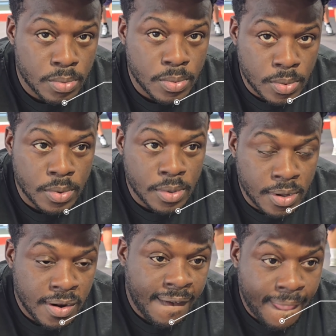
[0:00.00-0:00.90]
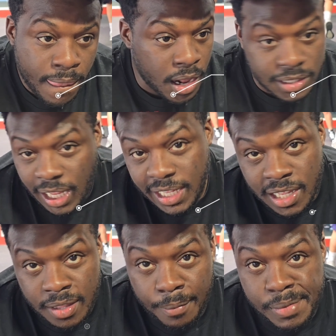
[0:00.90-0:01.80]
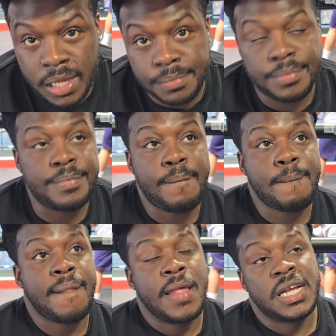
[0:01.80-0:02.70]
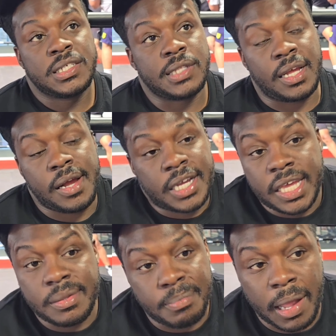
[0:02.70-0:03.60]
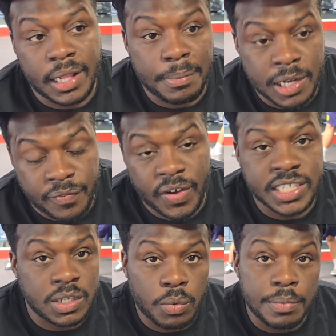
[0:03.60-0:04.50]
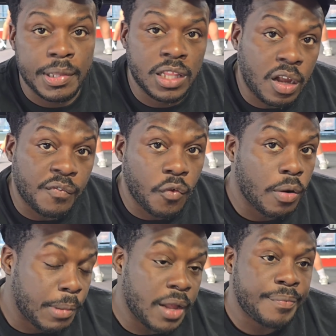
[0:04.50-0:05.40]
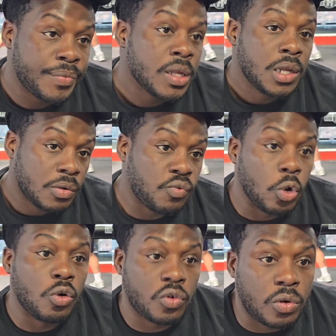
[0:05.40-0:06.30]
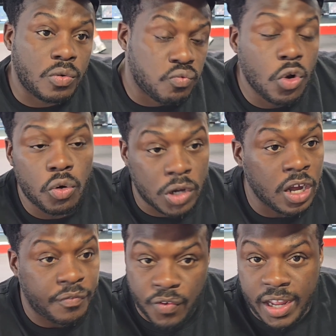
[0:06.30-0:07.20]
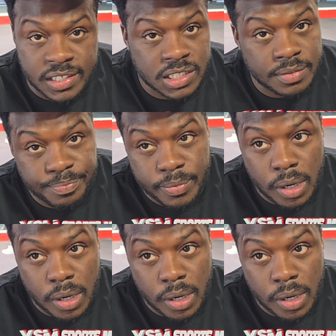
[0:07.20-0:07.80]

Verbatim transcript: What you thinking about that? I like it. I mean, again, might not be the fights that we've been looking for, but real, real good fights.